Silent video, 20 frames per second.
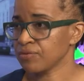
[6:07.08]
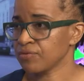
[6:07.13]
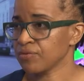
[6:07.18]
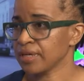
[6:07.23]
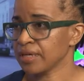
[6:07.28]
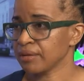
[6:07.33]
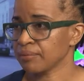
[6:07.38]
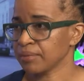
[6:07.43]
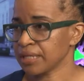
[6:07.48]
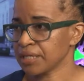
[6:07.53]

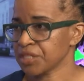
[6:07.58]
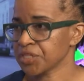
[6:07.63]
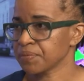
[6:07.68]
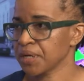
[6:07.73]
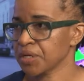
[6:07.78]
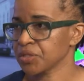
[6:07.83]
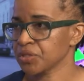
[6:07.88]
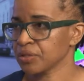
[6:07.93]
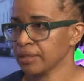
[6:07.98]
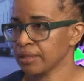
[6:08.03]
family,
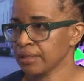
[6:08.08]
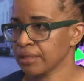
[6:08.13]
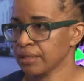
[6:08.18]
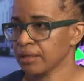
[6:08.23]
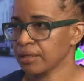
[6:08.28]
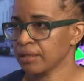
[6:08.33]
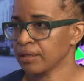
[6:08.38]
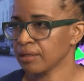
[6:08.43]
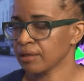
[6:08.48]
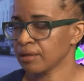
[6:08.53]
especially
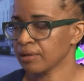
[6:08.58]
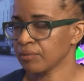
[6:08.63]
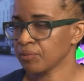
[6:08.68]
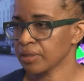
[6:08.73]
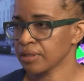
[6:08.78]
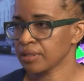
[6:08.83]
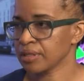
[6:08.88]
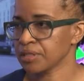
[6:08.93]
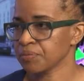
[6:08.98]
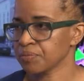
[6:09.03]
in, uh,
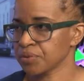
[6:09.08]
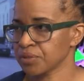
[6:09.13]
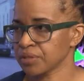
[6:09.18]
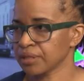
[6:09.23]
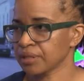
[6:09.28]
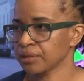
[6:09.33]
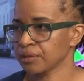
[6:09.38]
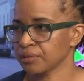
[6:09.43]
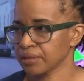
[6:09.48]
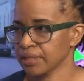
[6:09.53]
with this
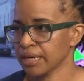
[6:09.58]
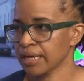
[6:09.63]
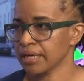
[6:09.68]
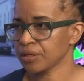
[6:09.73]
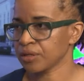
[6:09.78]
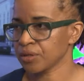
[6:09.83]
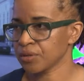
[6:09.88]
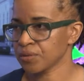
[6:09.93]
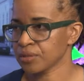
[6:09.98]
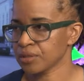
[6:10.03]
particular
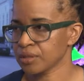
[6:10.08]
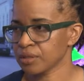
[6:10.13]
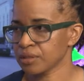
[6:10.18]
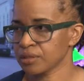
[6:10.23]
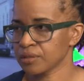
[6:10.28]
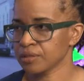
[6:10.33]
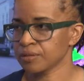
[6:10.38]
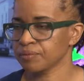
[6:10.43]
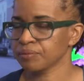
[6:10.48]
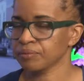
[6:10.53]

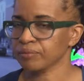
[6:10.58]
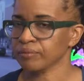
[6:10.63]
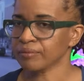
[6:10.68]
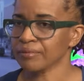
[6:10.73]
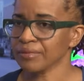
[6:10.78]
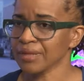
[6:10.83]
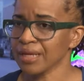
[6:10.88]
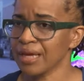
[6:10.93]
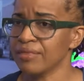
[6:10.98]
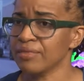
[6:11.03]
diagnosis.
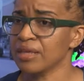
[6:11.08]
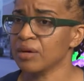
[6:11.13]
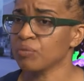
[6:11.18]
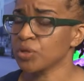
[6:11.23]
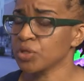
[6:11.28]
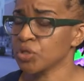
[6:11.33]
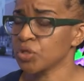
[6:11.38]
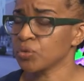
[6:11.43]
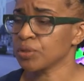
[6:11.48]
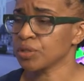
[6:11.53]
And then
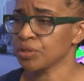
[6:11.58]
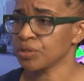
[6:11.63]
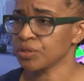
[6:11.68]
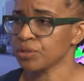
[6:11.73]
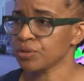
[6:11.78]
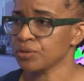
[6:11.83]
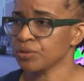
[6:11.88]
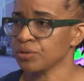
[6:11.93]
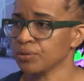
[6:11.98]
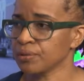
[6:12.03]
what you would
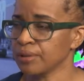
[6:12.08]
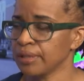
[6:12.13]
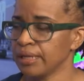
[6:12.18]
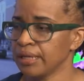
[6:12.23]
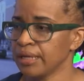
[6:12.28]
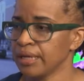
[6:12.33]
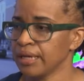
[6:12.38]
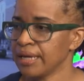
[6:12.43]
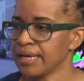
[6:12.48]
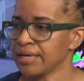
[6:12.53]
do
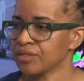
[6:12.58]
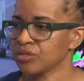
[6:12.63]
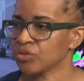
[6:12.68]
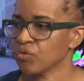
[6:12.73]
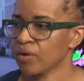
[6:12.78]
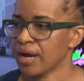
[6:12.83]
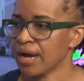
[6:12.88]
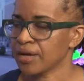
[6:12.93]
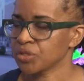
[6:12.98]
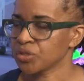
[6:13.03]
is
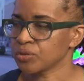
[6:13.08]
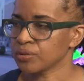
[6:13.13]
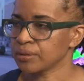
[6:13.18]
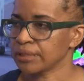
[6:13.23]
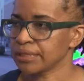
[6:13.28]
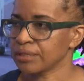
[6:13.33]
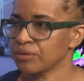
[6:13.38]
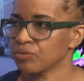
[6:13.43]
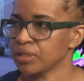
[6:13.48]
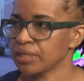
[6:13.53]

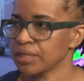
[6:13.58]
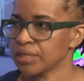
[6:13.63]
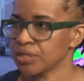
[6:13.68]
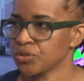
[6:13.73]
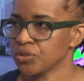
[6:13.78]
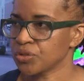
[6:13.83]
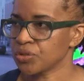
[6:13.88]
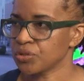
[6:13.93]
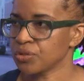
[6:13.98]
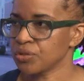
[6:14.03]
gradually
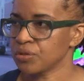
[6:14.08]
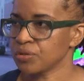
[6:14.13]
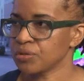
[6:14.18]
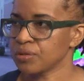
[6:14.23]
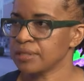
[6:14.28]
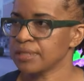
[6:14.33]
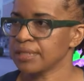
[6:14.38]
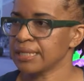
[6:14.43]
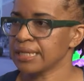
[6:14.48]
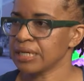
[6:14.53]

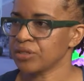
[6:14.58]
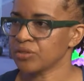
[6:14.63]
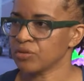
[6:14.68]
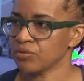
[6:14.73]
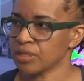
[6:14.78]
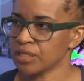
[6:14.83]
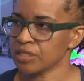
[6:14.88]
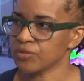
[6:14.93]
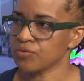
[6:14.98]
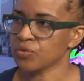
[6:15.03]
reintroduce each of
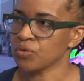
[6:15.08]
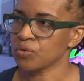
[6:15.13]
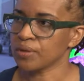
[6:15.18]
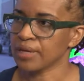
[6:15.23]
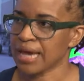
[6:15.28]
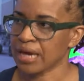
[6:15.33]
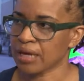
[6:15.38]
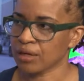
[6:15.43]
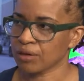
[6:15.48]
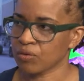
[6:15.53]
these food
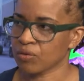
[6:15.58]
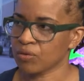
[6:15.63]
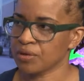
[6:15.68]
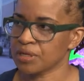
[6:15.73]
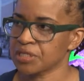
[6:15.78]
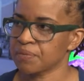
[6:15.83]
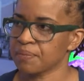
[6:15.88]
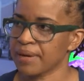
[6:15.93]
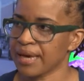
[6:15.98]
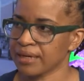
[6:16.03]

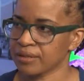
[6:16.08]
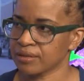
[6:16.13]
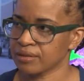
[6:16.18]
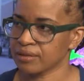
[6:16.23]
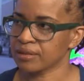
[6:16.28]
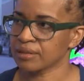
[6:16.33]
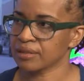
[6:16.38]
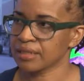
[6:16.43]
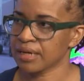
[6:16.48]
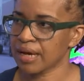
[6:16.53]
categories back into
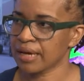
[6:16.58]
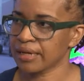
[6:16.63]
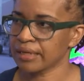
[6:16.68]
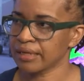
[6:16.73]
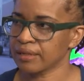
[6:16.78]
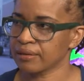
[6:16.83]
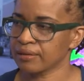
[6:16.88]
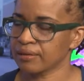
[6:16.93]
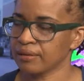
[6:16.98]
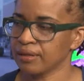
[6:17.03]
the diet,